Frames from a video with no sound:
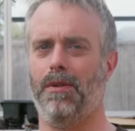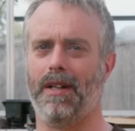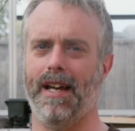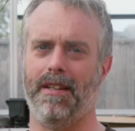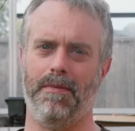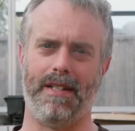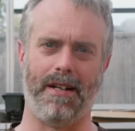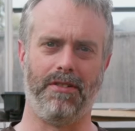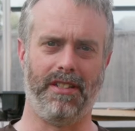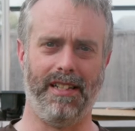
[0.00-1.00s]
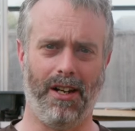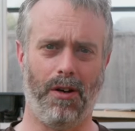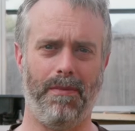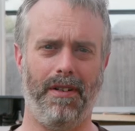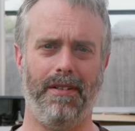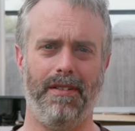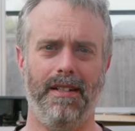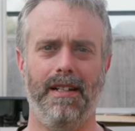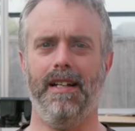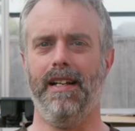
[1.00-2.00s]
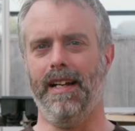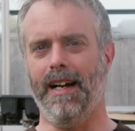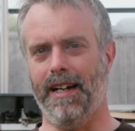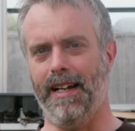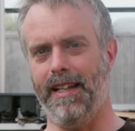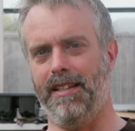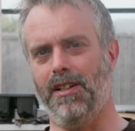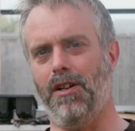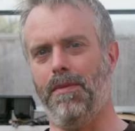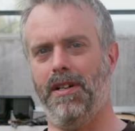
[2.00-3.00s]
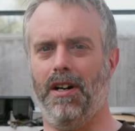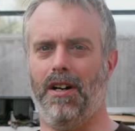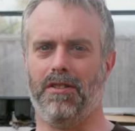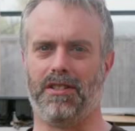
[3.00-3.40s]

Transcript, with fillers: I'll get them down to the allotment. In the allotment, I'll